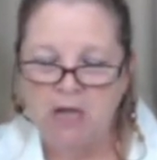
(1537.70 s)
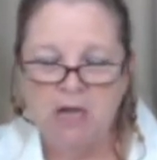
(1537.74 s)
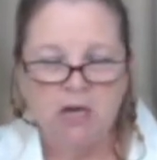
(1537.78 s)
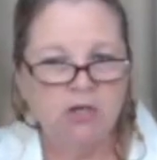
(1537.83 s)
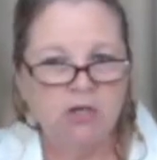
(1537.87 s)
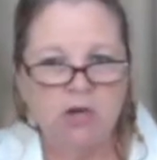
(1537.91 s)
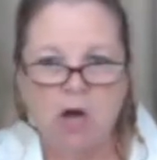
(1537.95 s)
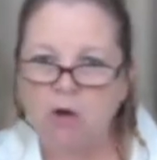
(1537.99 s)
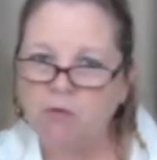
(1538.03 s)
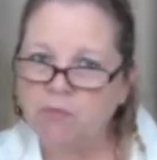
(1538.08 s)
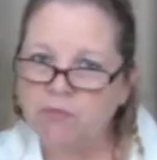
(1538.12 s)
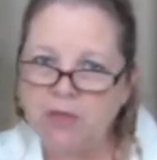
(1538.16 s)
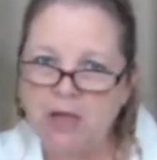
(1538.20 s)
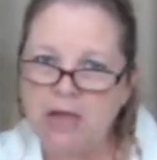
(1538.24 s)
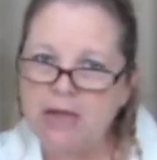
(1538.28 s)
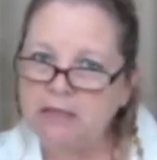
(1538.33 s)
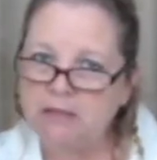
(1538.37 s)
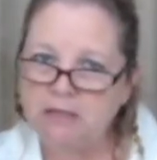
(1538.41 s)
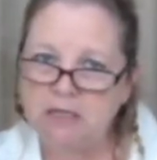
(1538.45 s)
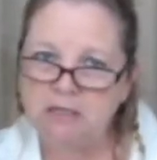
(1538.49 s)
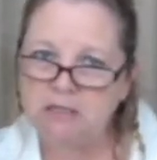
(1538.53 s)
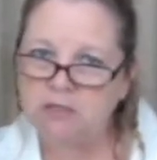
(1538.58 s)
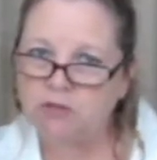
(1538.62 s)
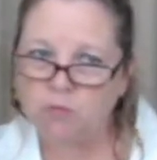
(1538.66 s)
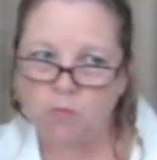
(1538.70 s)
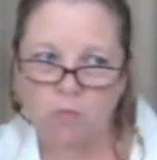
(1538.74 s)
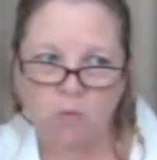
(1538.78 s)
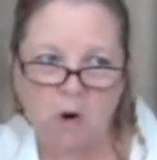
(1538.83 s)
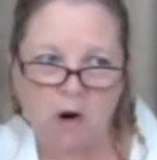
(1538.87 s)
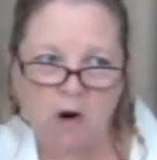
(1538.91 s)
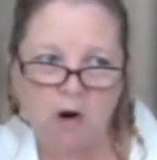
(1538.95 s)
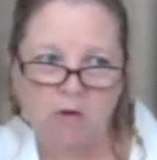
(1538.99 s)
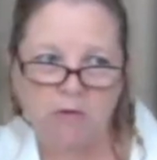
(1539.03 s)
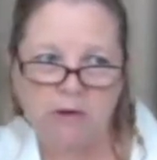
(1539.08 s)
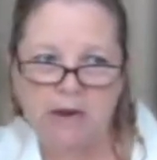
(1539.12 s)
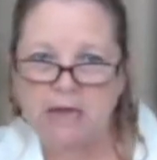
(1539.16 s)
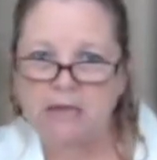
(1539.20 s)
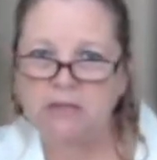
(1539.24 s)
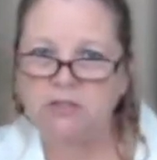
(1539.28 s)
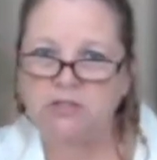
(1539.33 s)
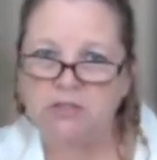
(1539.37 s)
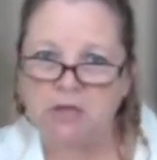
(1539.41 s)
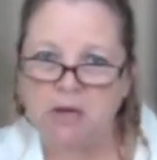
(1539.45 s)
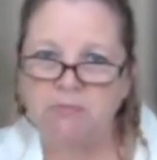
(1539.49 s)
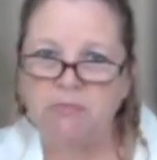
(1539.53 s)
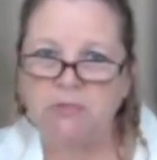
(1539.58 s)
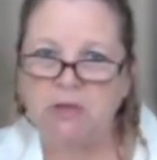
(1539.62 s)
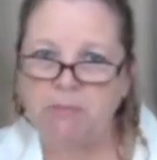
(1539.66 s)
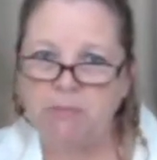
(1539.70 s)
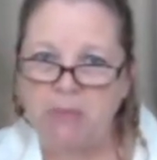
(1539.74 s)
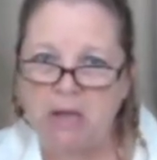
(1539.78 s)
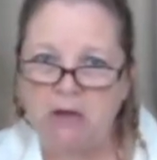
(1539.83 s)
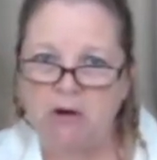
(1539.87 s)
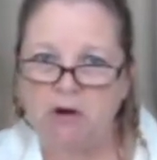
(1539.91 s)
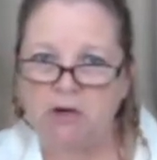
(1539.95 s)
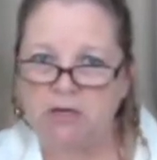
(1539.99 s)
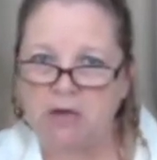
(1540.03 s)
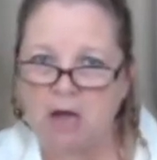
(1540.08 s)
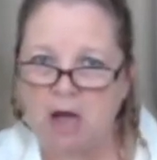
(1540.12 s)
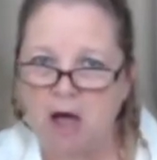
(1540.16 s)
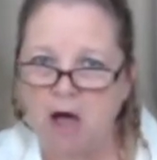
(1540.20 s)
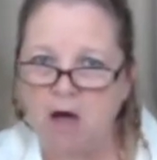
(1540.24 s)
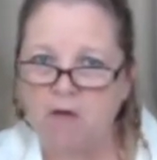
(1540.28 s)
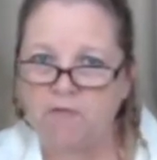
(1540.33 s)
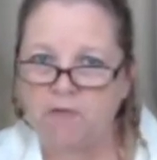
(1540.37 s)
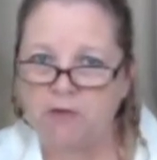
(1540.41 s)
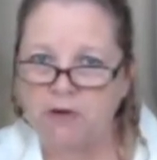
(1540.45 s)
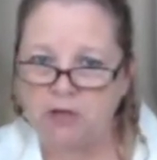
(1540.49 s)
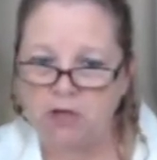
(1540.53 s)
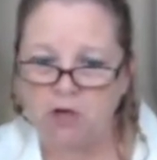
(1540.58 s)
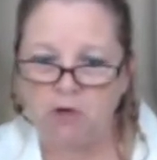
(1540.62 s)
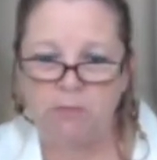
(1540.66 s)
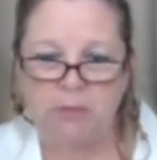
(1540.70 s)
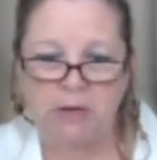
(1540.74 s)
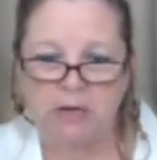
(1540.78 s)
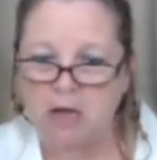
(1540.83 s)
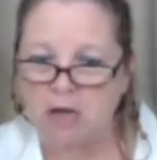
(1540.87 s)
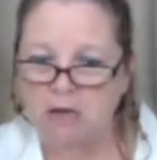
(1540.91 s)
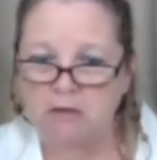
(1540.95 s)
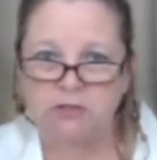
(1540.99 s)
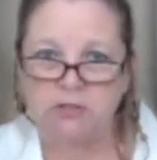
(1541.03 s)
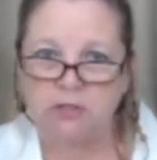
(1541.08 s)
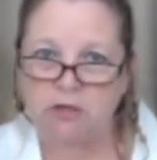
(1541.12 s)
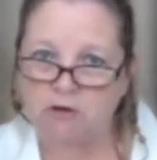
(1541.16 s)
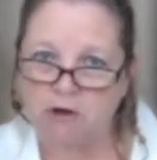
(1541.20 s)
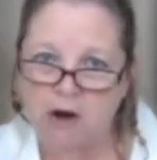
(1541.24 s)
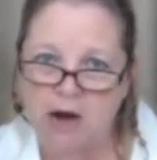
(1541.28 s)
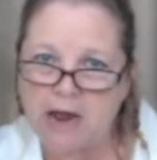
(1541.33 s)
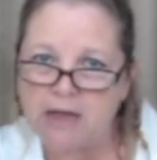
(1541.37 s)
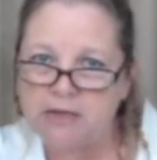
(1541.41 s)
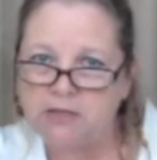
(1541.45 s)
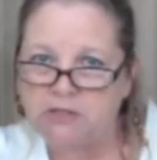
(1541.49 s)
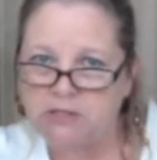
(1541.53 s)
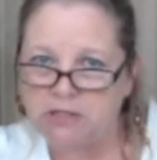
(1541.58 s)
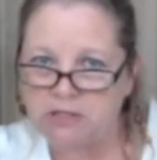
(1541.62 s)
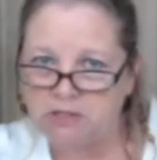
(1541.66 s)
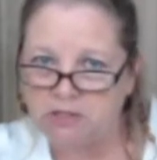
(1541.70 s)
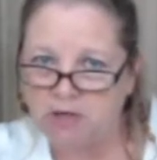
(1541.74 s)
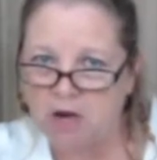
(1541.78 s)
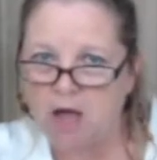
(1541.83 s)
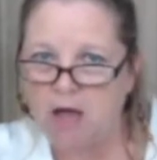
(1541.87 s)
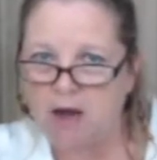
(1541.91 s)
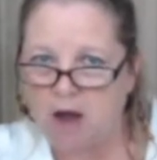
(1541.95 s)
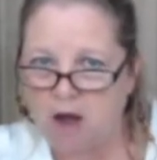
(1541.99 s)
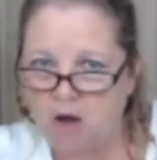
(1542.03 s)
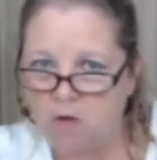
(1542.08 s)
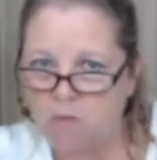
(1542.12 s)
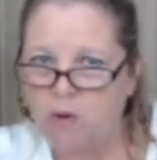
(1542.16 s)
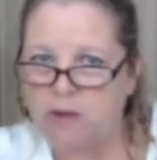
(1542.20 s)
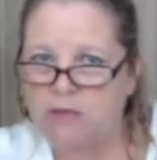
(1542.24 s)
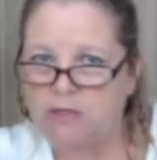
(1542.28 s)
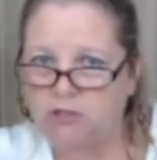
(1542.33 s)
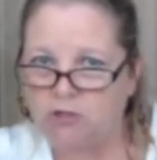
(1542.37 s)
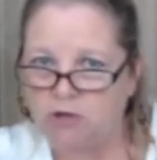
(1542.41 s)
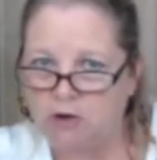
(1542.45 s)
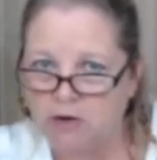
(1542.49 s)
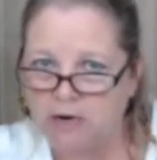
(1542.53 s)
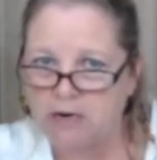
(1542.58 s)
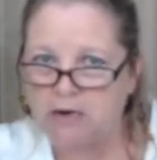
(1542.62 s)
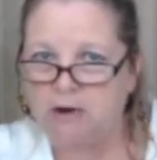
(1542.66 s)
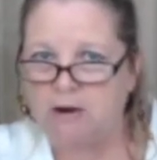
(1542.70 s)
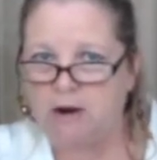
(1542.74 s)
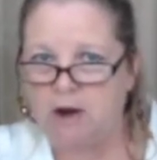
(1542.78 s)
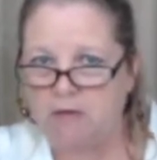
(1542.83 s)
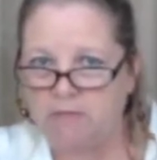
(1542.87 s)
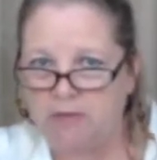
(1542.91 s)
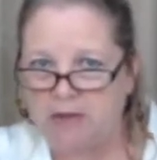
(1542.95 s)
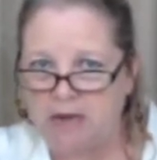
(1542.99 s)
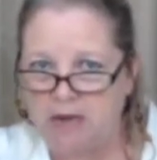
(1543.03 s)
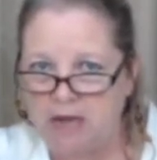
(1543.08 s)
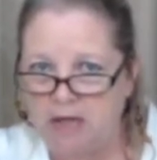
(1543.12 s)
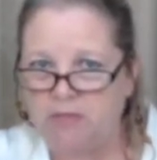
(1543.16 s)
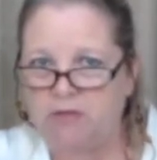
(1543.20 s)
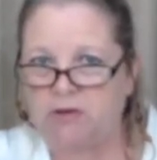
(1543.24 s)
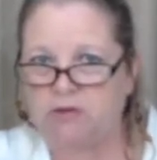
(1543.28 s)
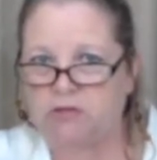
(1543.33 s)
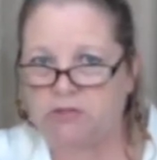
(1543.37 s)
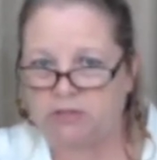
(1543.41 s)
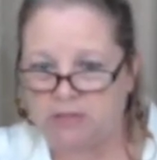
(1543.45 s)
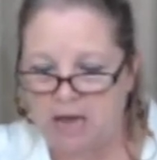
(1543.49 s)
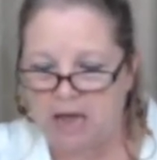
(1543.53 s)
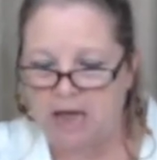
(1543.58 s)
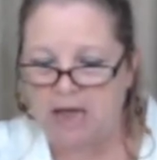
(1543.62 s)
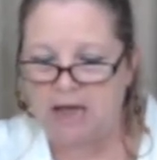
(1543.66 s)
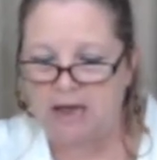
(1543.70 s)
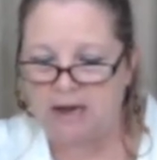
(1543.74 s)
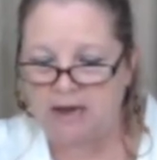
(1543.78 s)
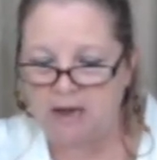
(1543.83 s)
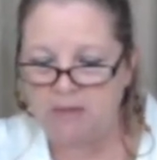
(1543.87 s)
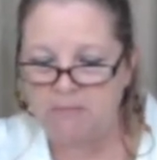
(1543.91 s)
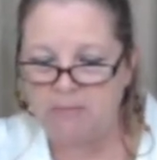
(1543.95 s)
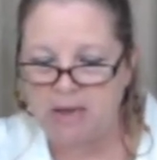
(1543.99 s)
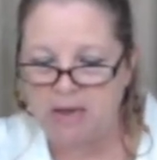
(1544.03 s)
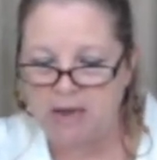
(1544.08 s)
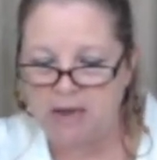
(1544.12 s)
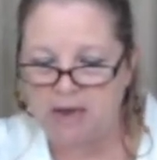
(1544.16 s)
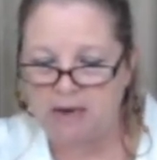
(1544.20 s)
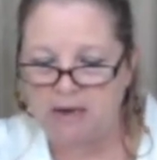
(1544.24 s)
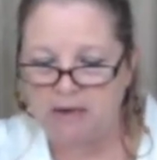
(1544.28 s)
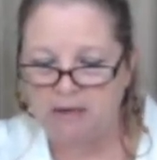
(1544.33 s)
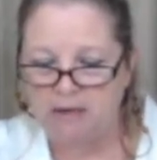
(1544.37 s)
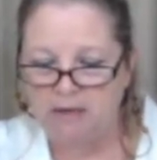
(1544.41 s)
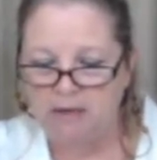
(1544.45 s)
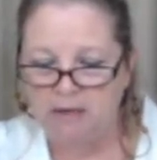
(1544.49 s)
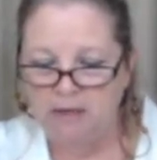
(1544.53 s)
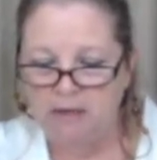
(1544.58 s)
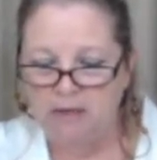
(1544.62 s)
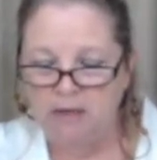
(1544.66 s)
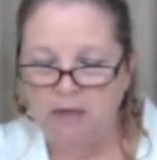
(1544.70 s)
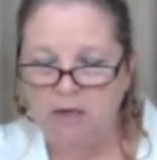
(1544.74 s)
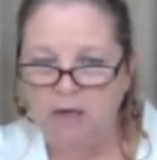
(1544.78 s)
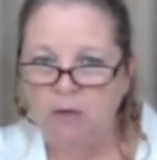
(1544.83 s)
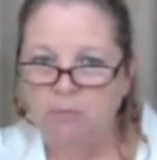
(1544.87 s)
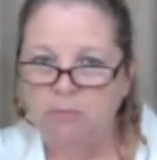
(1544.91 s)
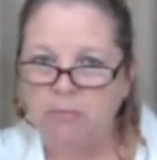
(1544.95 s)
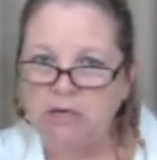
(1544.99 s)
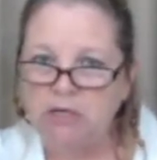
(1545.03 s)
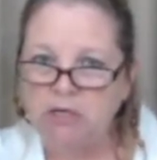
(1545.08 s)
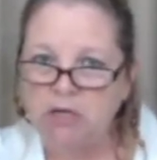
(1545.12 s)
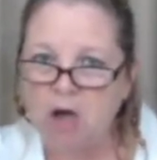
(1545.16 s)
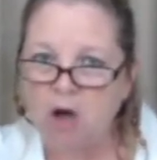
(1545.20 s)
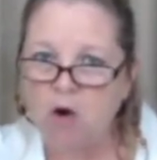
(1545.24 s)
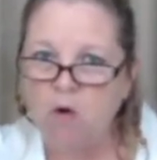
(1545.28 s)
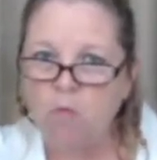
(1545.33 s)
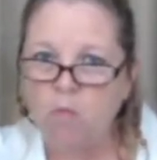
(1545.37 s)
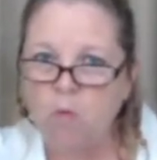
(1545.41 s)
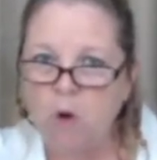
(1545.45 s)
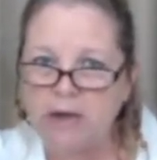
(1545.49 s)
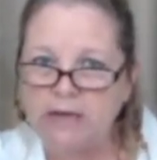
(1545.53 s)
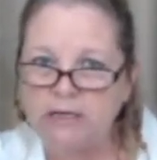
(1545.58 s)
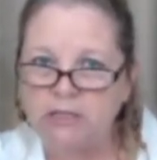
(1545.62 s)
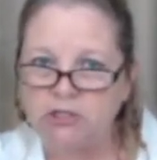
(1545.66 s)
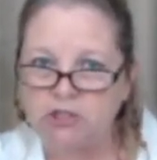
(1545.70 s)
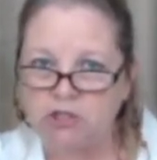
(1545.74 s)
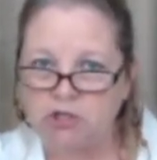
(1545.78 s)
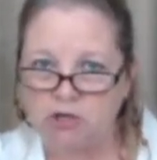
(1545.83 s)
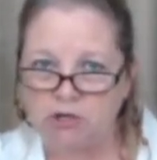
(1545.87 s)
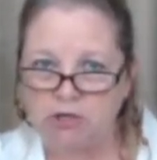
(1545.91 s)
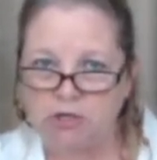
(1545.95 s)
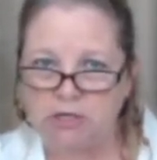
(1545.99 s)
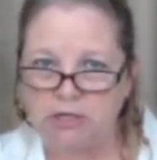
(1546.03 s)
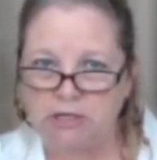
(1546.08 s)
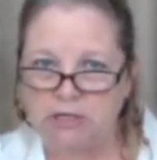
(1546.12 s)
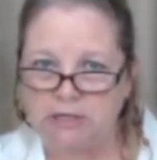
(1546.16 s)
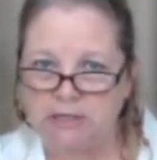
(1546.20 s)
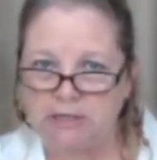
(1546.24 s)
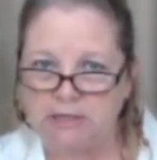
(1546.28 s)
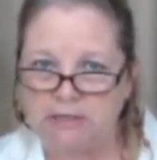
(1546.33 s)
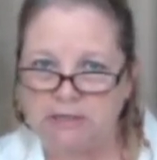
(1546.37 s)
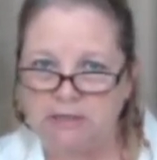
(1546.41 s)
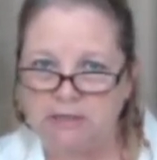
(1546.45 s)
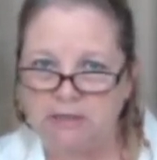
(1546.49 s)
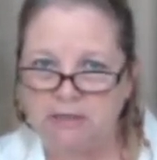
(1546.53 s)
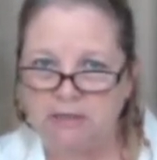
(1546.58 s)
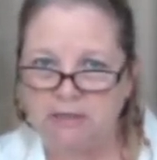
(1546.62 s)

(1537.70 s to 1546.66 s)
Don't think this world has something better to offer you, because the grass is not always greener on the other side. Amen. But don't waste your goods.